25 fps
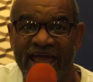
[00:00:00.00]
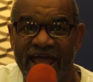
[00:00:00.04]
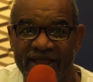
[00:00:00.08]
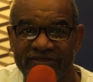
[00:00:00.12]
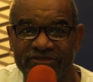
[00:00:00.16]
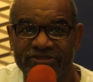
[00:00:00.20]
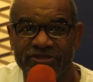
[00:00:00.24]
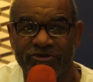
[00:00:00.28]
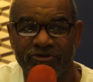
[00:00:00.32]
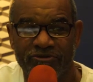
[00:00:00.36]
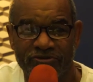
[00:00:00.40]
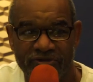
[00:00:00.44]

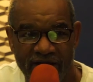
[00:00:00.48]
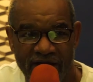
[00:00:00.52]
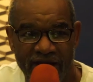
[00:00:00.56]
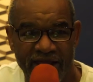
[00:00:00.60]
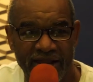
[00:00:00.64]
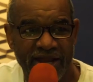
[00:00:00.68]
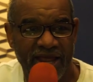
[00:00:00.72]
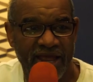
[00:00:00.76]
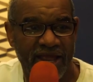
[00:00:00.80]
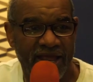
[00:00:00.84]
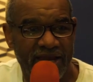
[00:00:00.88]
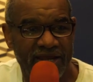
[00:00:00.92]
at the
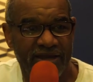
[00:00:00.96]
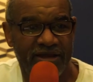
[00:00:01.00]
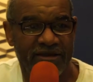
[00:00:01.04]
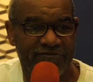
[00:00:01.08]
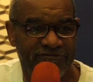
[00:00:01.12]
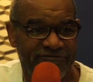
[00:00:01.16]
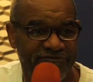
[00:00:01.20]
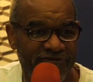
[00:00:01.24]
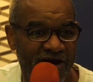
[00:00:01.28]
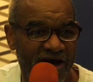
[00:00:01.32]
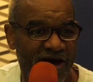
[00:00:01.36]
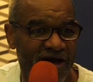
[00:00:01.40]
right hand of
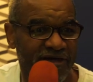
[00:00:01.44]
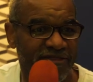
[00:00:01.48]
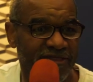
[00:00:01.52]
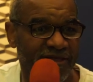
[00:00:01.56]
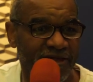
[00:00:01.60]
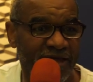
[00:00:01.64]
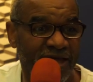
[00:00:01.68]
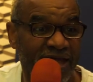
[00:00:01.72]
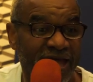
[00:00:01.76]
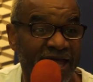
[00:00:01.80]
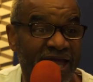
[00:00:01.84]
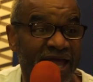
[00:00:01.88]
the
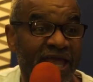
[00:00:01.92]
Father,